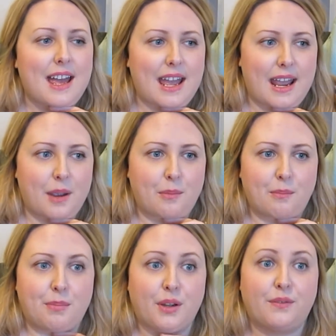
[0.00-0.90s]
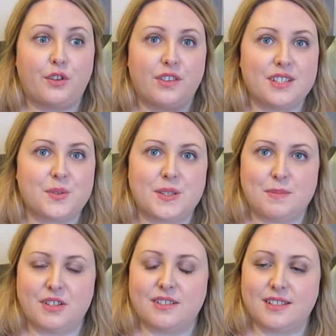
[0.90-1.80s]
But for this
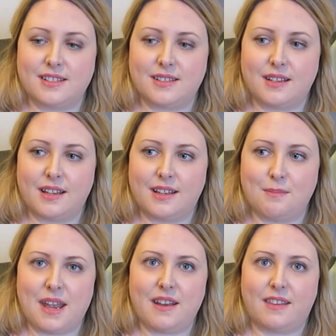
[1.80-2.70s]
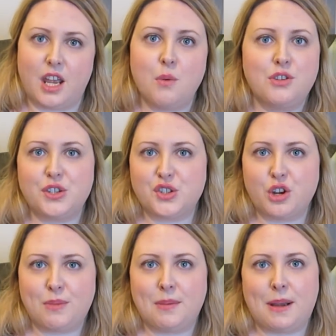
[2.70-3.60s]
Christmas, it meant that it was just
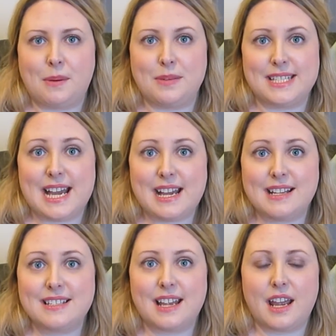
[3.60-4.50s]
going to be my mum and dad.